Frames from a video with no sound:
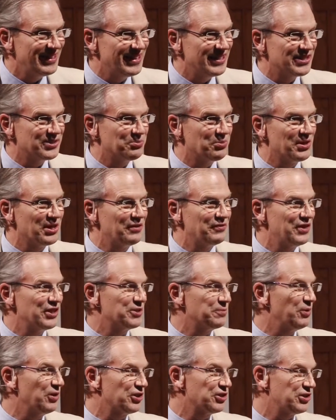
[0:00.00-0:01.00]
is one of
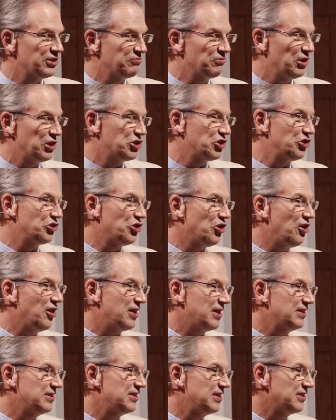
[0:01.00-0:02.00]
his books. Richard
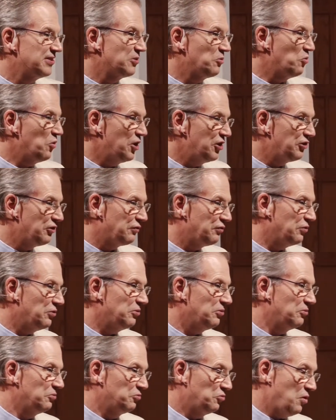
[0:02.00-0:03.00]
Dawkins is a
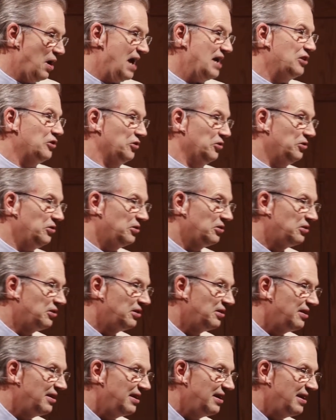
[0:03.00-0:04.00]
wonderful writer
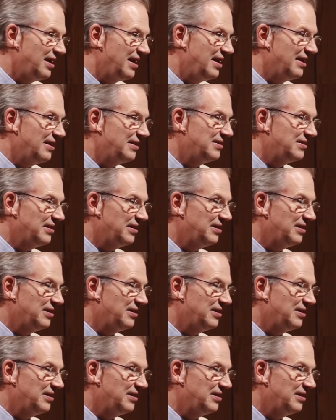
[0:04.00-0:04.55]
and